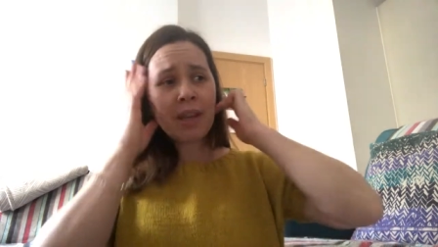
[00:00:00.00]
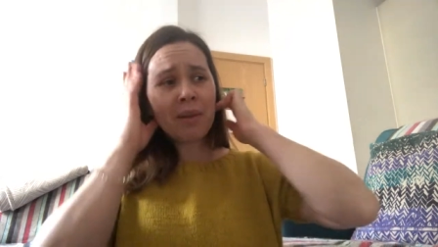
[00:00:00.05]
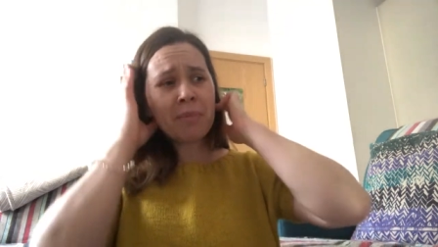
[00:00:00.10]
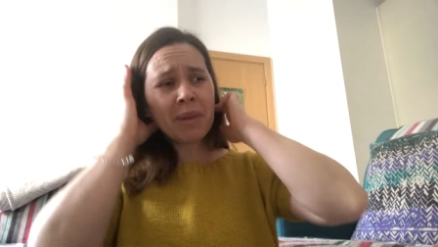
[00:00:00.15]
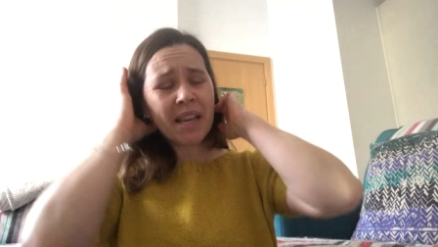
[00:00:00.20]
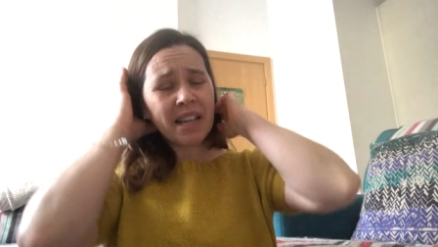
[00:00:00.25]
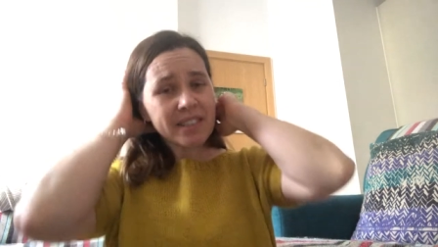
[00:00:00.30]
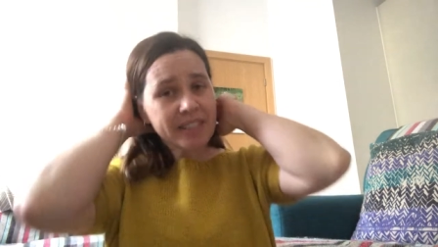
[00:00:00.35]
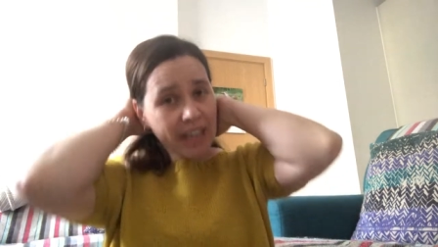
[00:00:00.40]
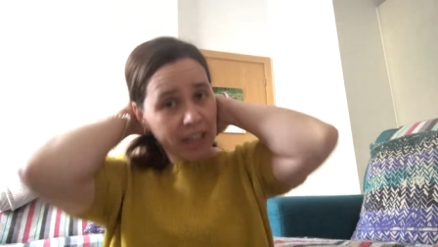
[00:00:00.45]

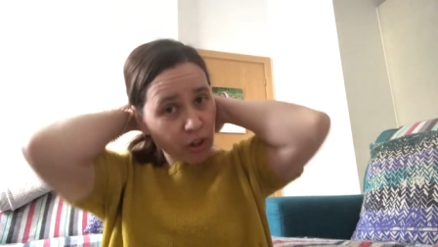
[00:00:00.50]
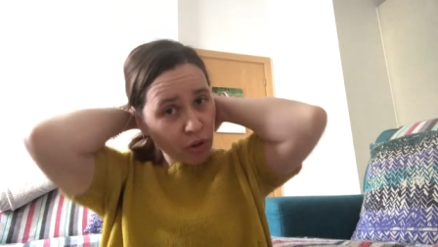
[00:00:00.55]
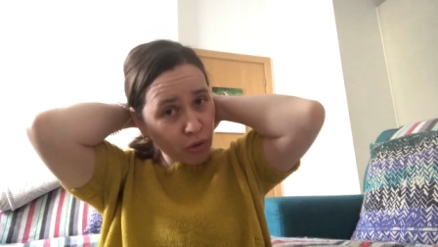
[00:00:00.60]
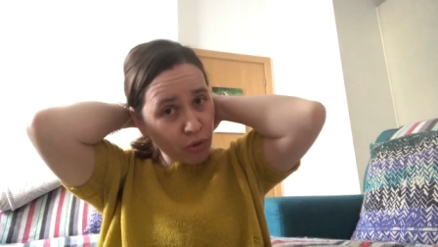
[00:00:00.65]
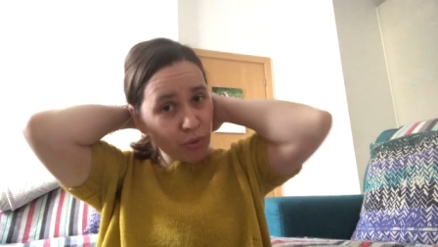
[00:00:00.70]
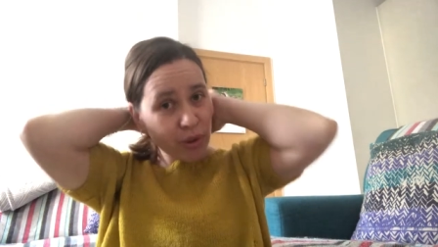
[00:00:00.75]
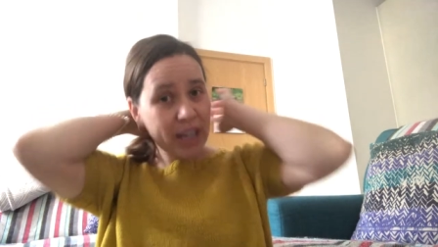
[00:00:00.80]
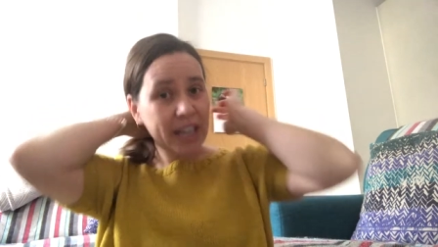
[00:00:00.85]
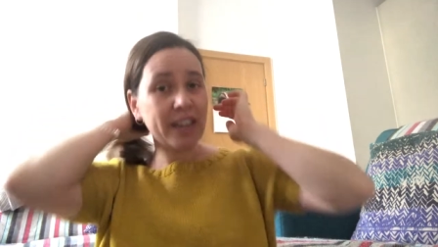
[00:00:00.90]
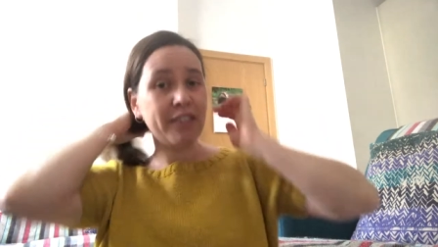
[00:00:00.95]
because I
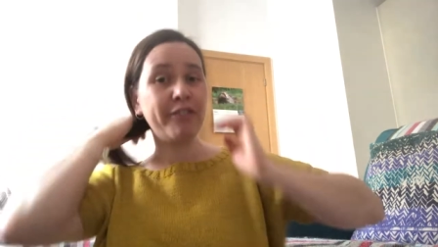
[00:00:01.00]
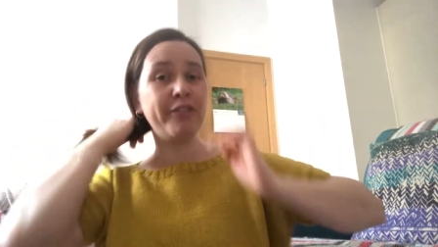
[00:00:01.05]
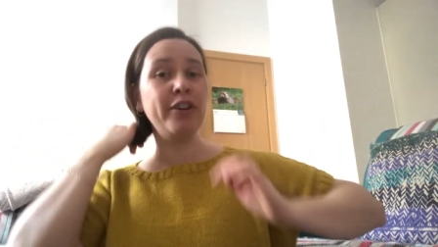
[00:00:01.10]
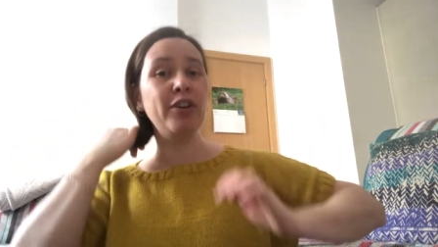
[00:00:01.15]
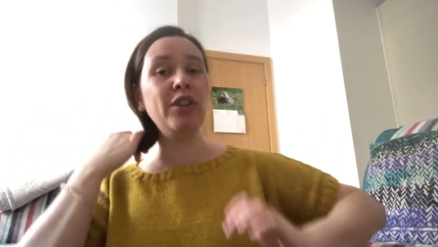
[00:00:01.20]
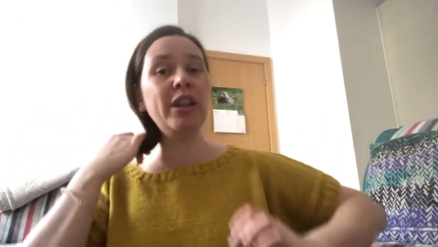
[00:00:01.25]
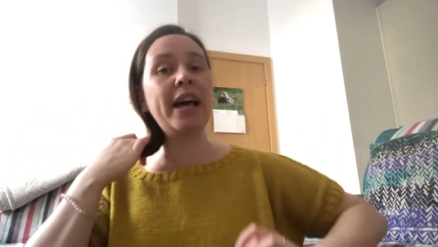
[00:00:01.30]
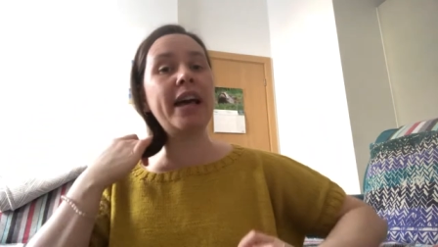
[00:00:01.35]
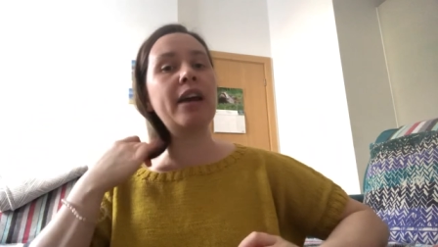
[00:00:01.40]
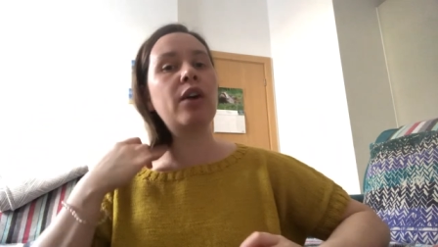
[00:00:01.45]
don't really
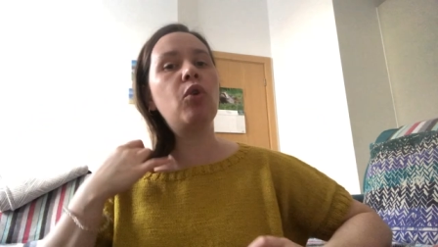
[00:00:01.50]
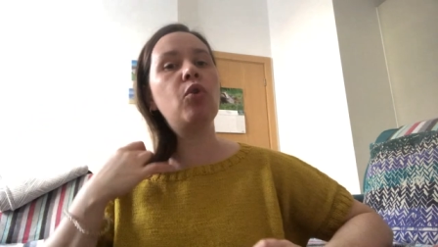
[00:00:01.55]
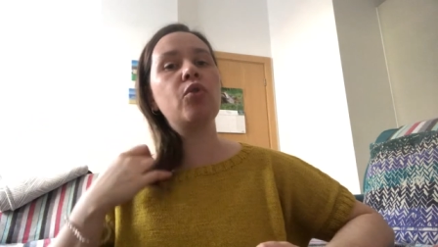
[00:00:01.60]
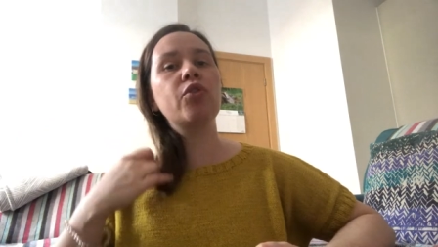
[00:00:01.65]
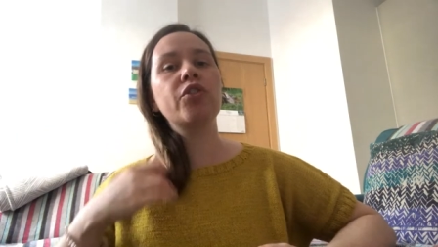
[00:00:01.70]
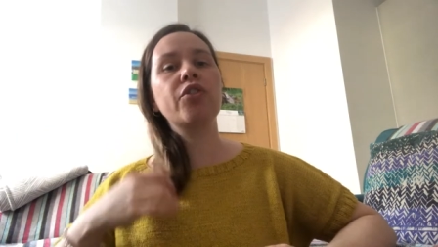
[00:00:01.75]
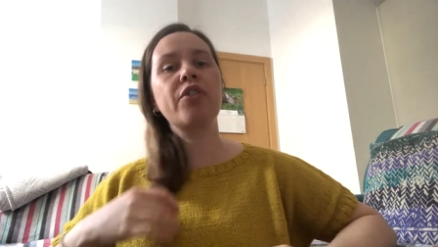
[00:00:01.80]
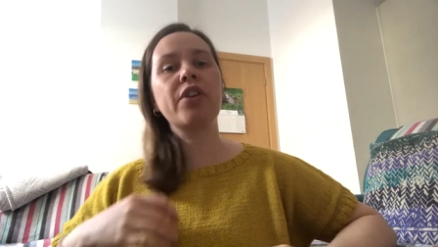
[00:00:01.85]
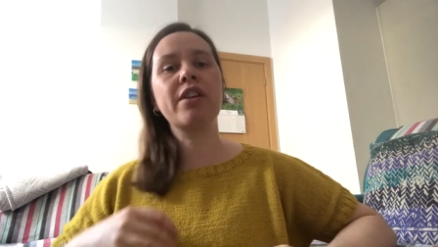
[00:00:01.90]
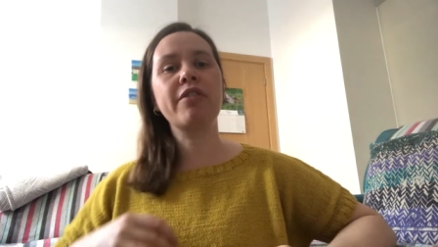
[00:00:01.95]
feel like
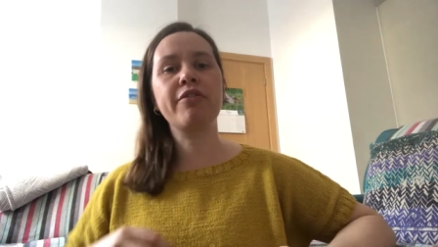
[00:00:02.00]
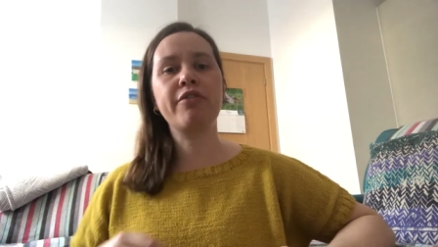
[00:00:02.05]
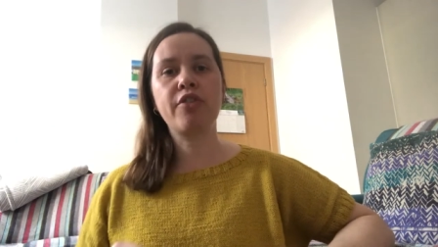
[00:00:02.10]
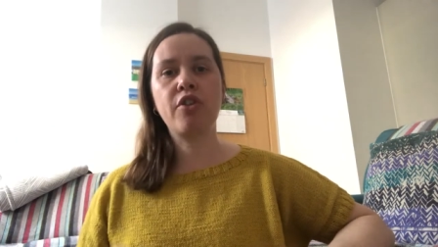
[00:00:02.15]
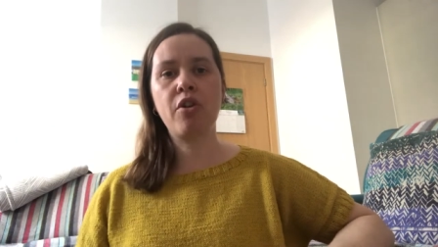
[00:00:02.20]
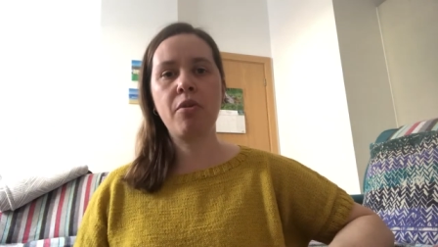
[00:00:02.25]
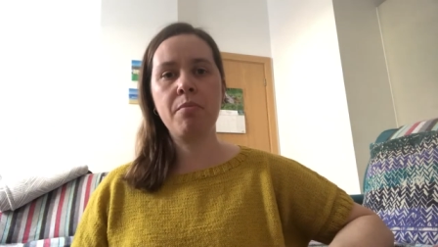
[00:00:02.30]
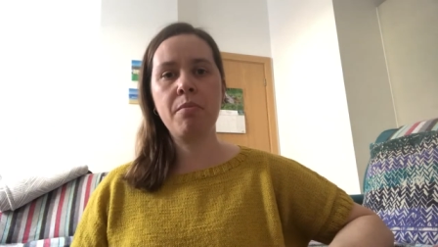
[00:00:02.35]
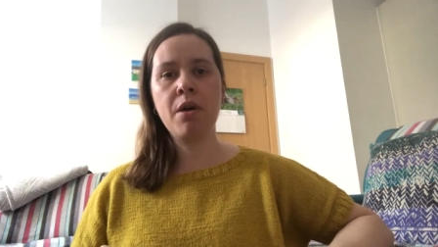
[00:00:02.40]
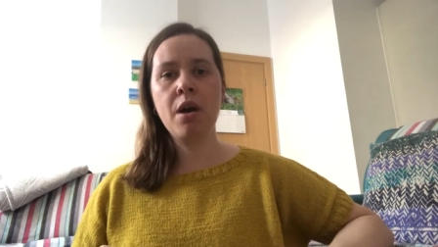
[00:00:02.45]
ordering
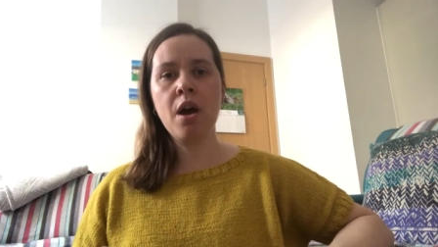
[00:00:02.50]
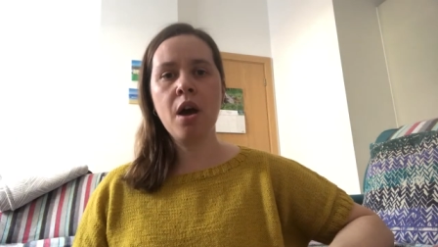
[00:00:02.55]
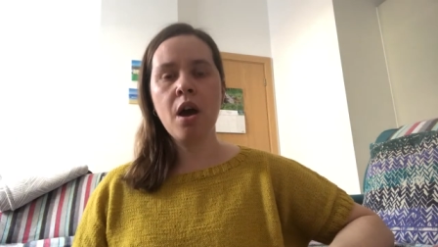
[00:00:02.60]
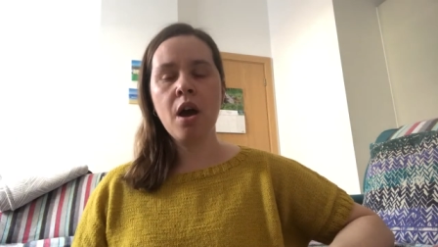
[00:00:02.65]
from